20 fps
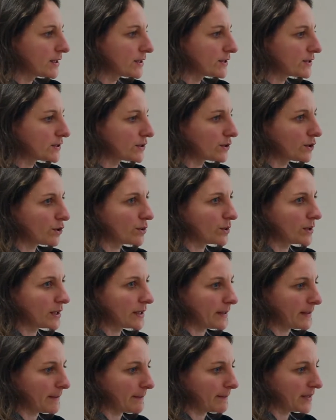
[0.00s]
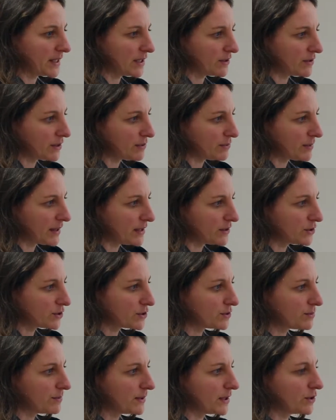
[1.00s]
So here in
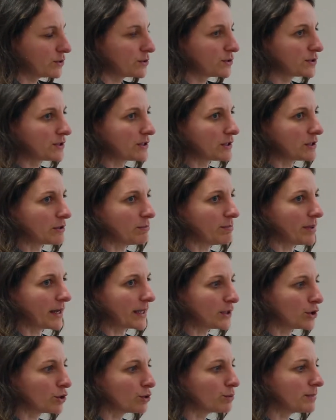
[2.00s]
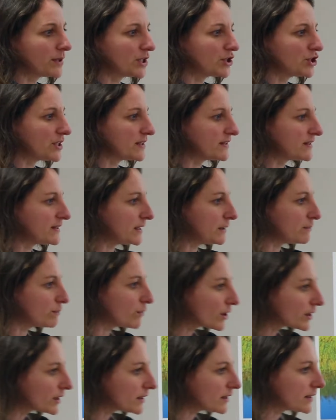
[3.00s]
values, we use the BIOME-BGC
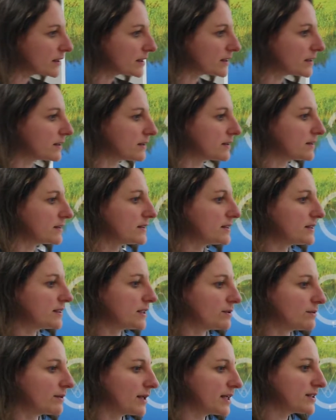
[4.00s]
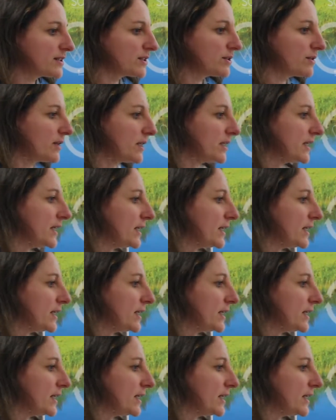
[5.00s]
model, a terrestrial